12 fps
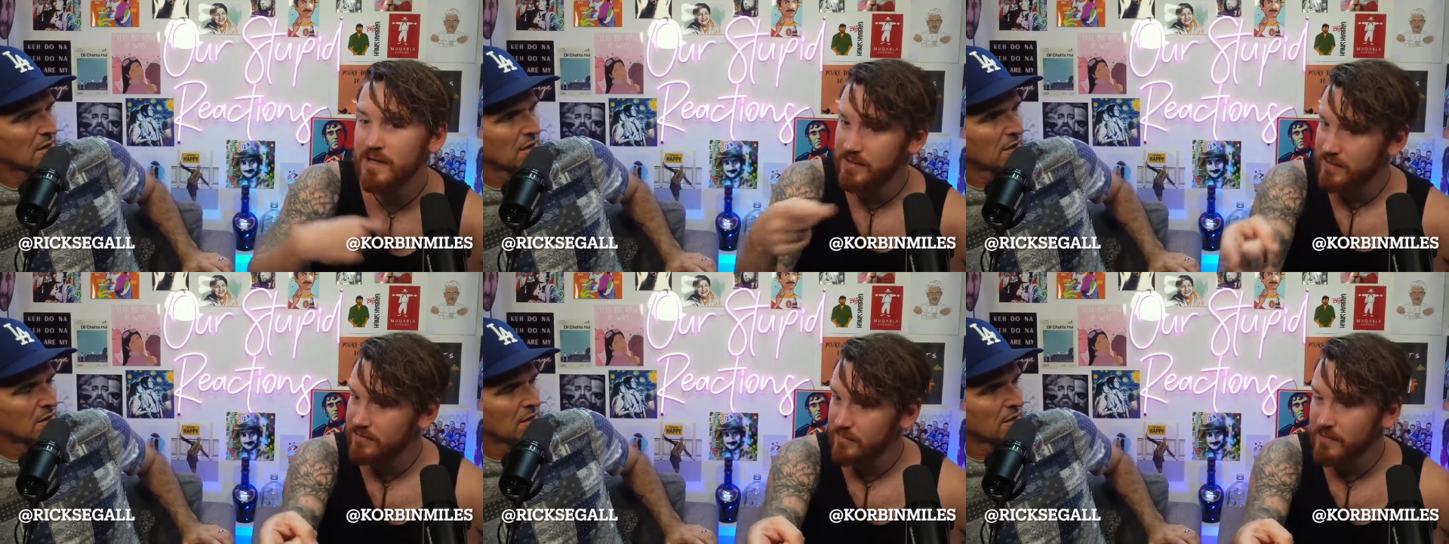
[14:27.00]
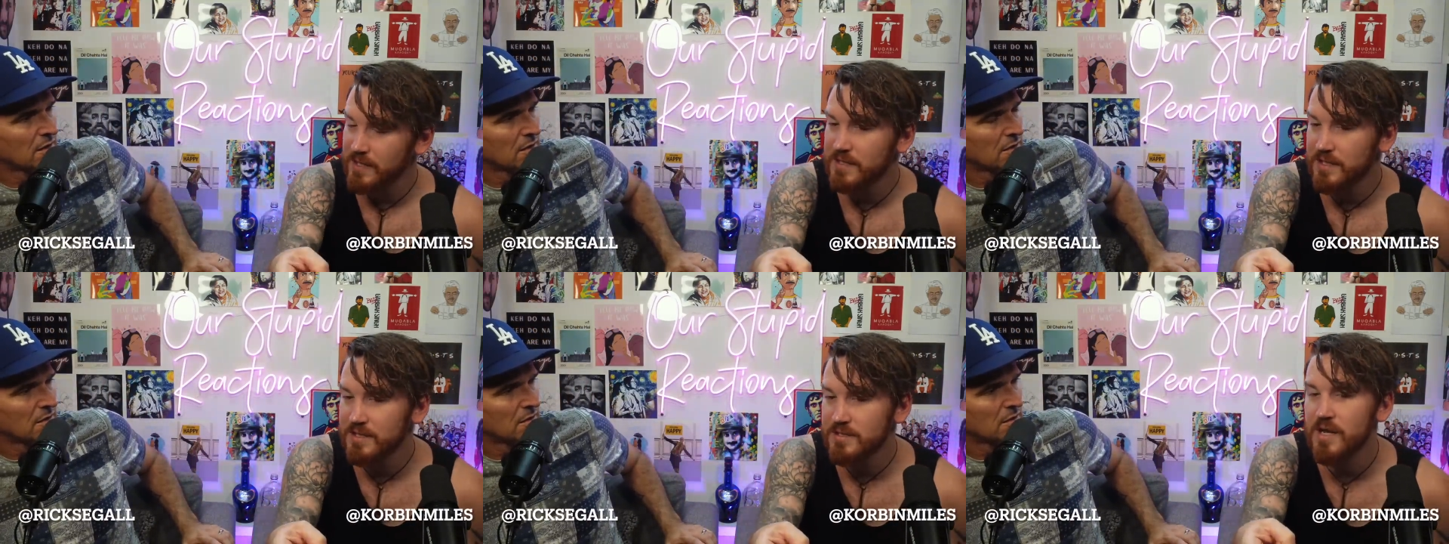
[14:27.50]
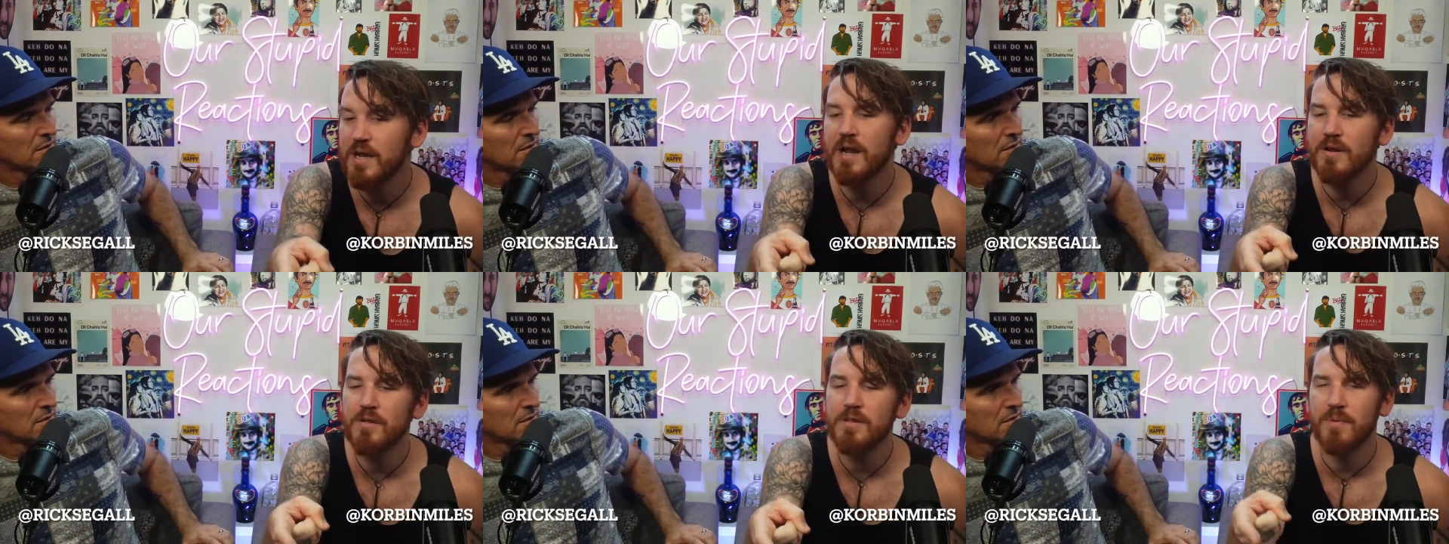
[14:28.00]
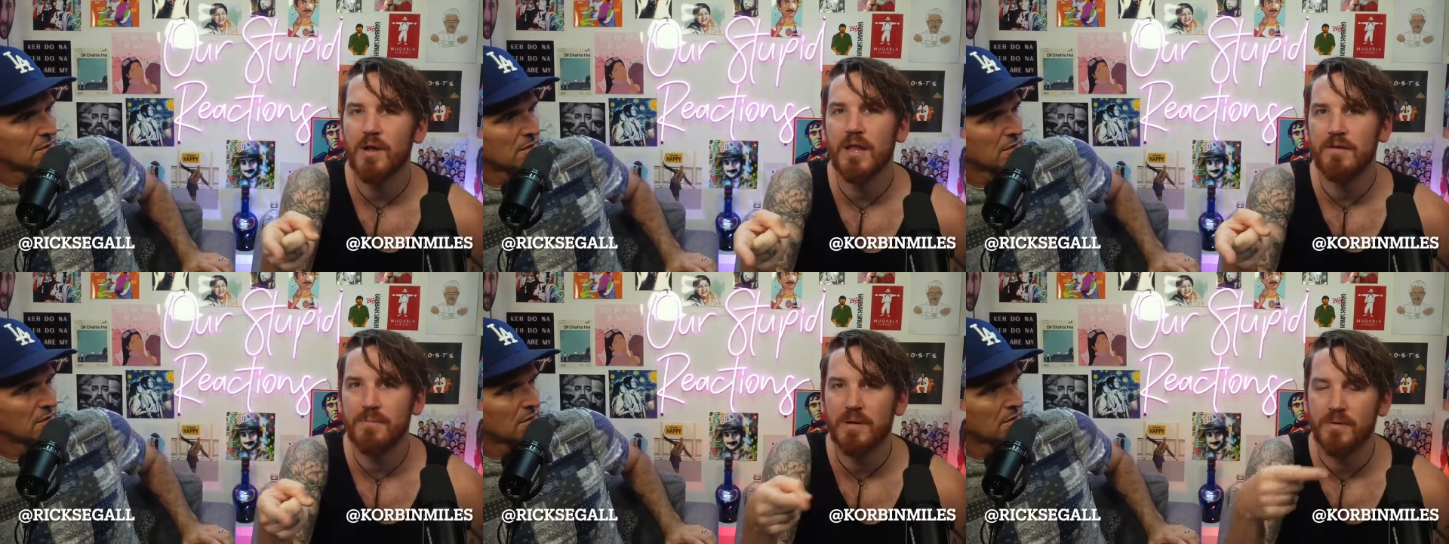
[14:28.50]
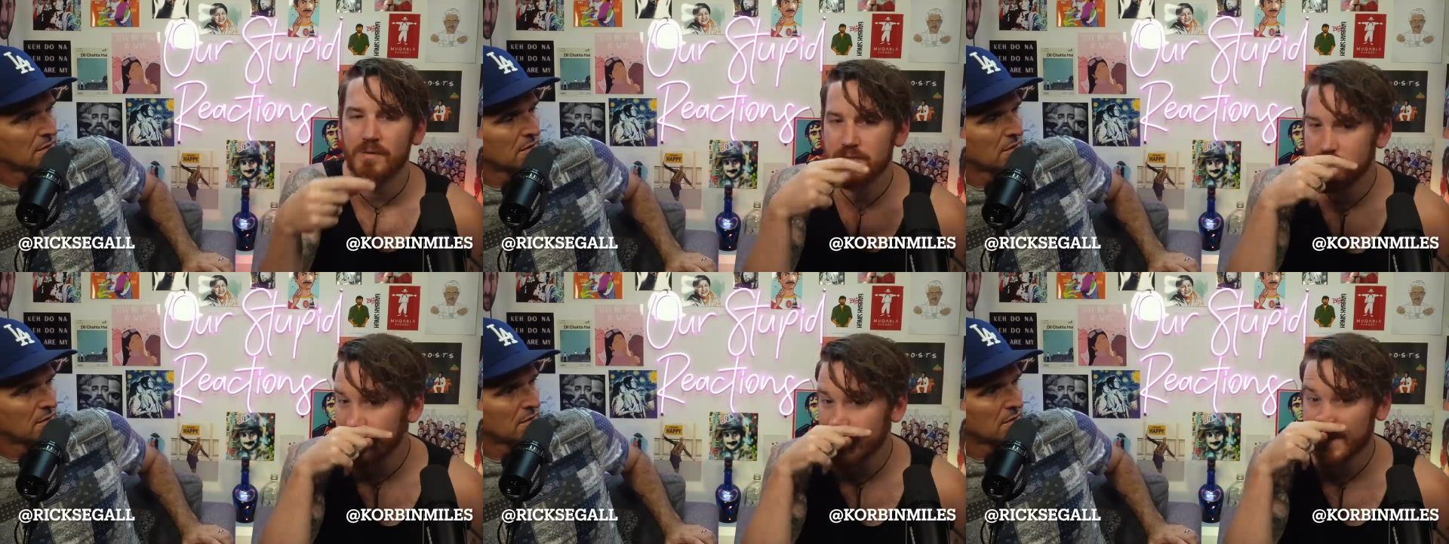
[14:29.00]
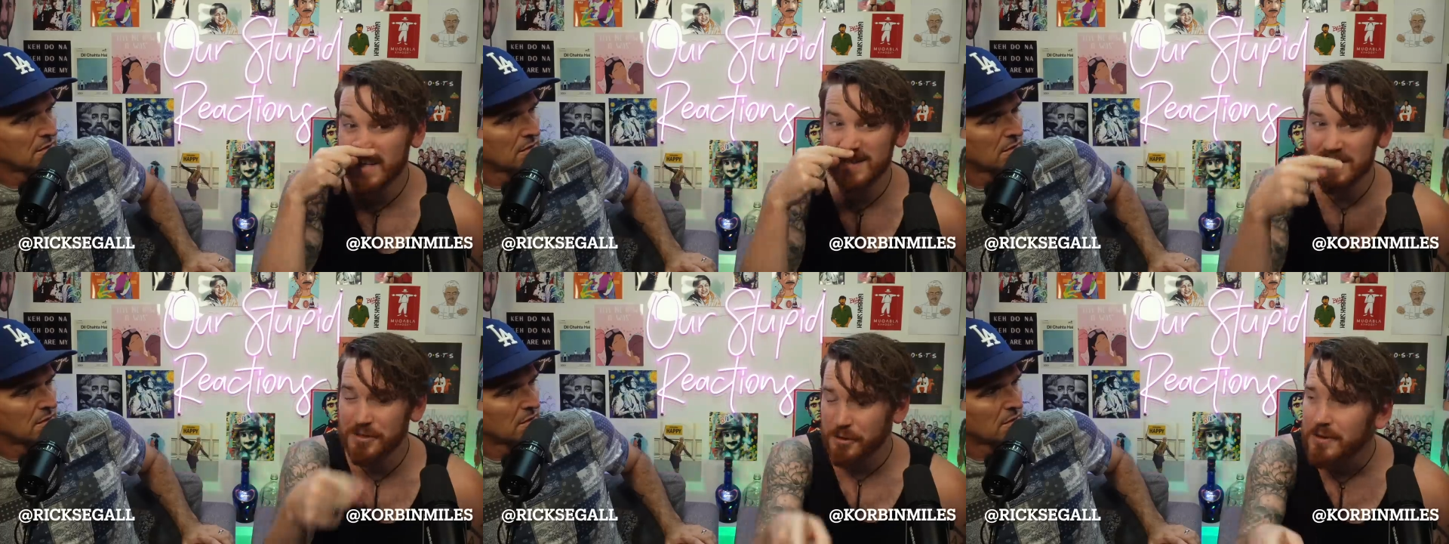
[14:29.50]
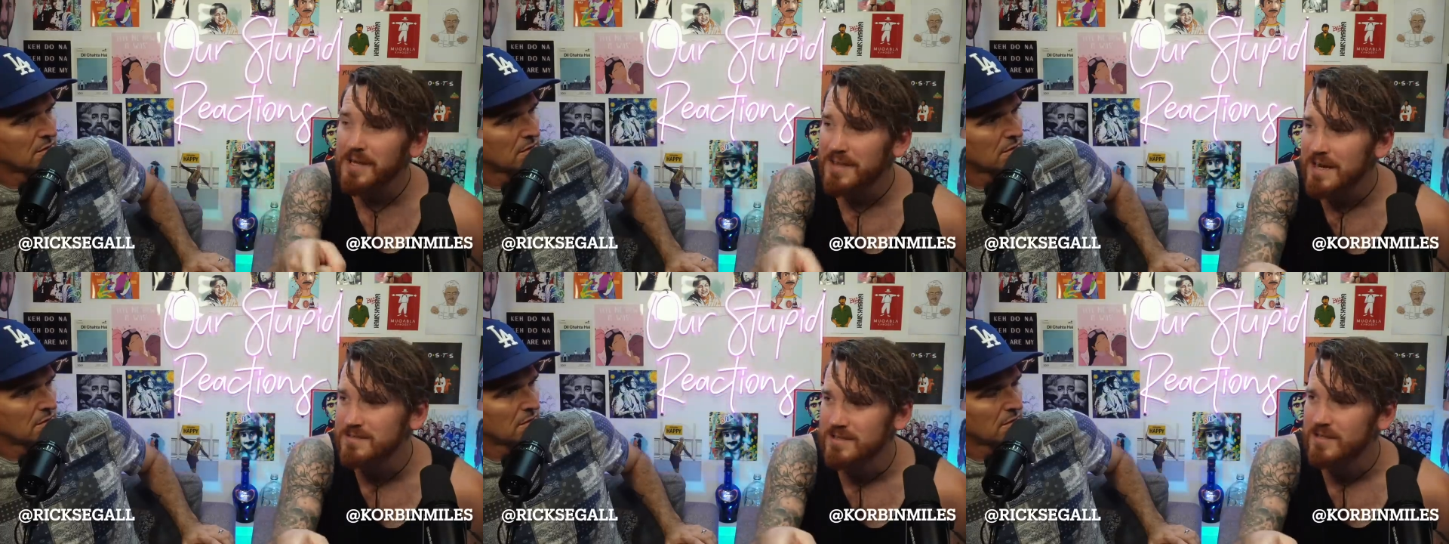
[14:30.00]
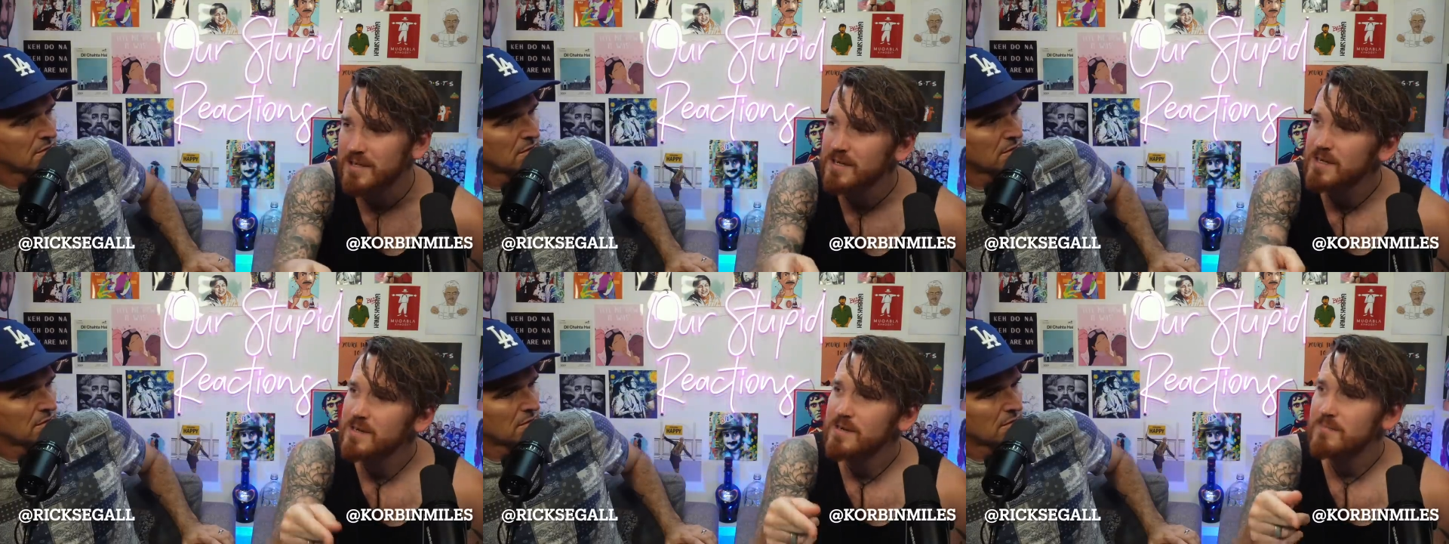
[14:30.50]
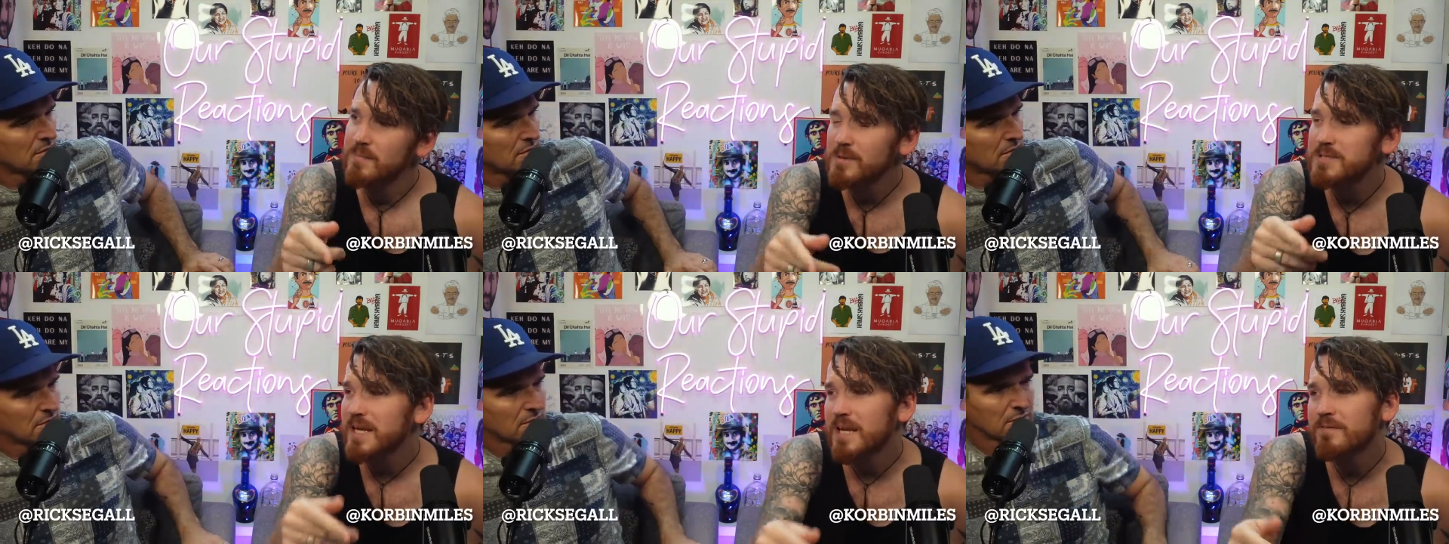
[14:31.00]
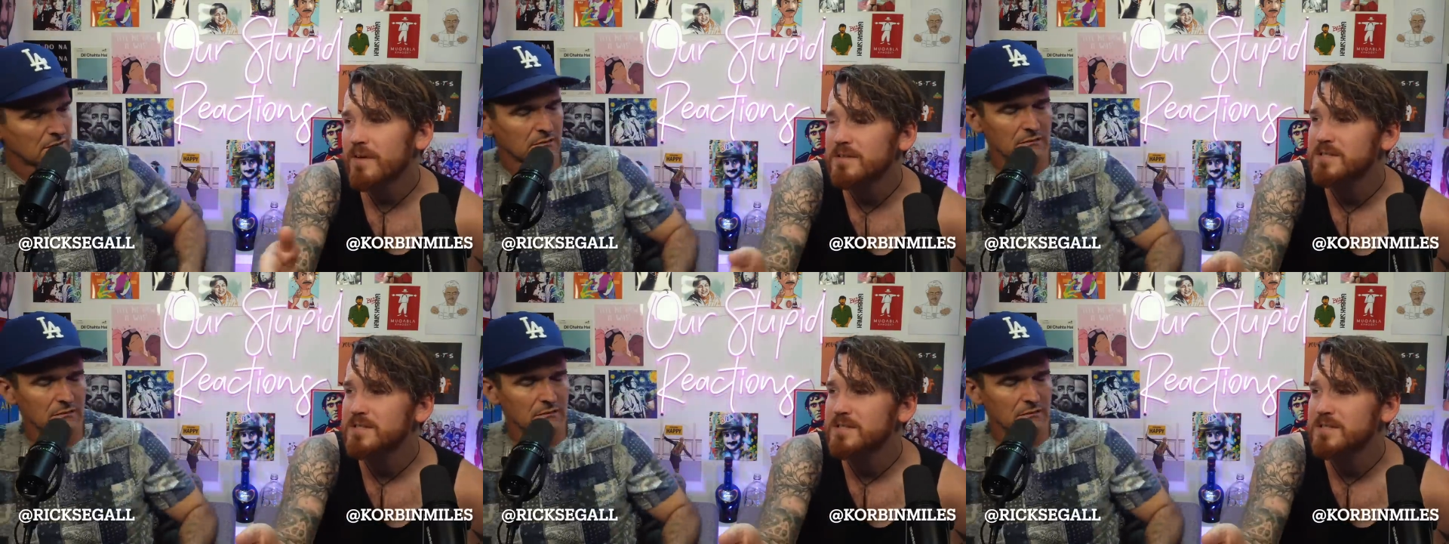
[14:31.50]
Speaker 1: the the one that they should, and I know they probably have bigger ones, but they said thirty thousand. Most N F L